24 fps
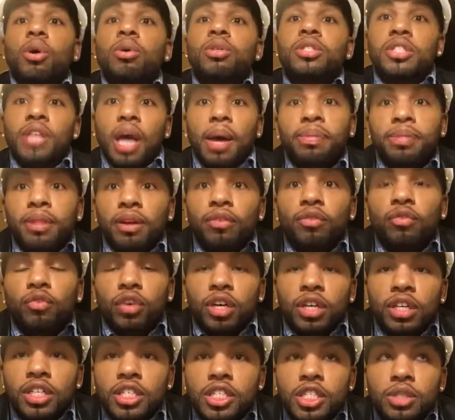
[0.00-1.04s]
Something
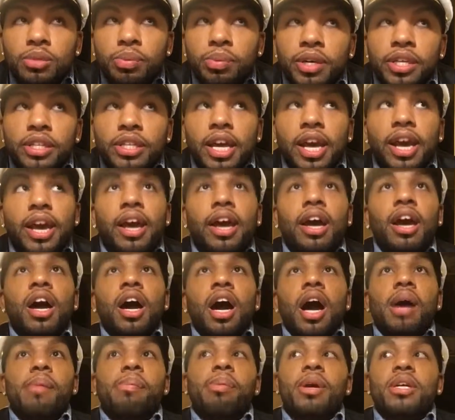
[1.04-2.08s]
really sweet that
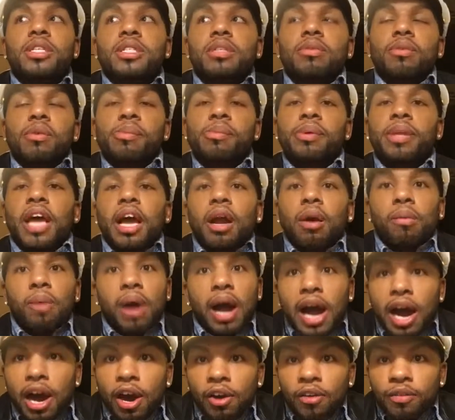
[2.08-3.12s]
a person would be like,
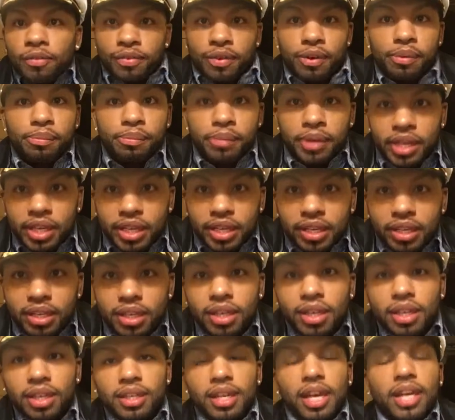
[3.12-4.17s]
wow, for me.
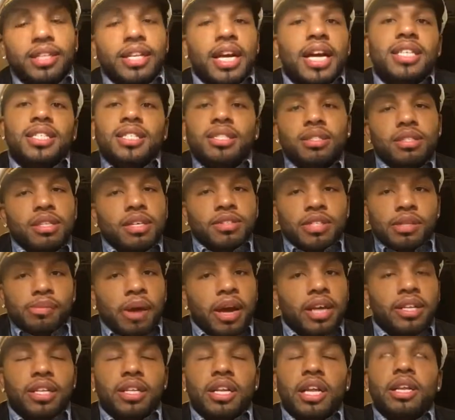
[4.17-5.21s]
If
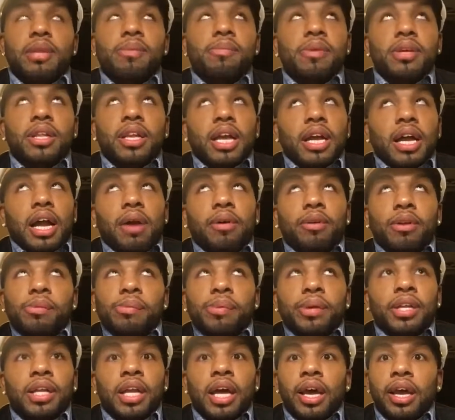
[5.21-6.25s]
somebody did that to me, I would have
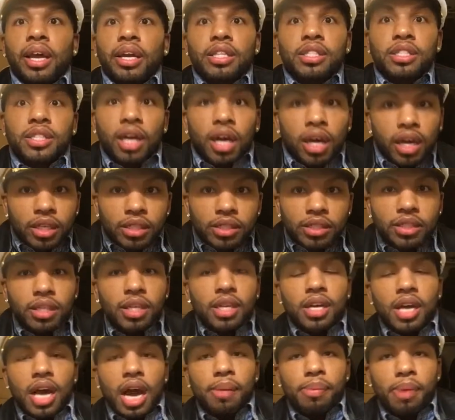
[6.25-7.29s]
been, touched.
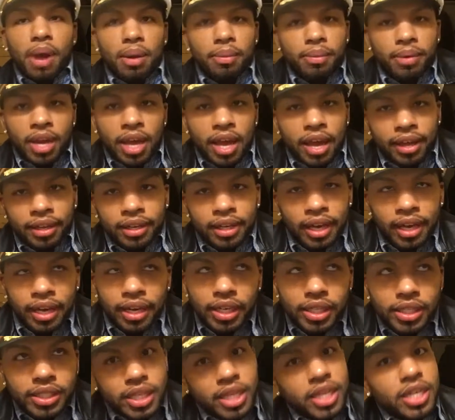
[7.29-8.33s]
I probably would have had,
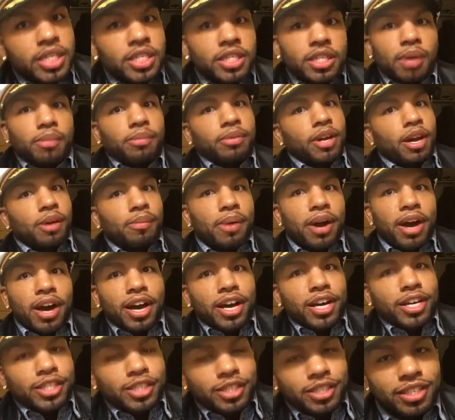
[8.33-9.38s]
tears coming down my
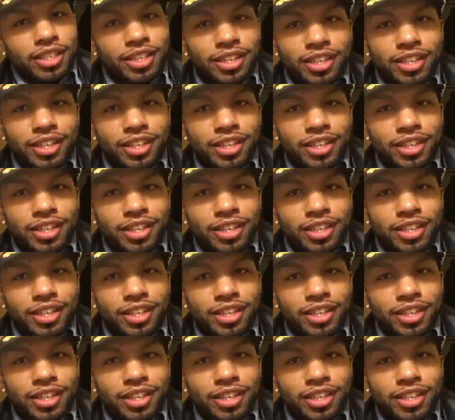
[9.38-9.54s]
eyes.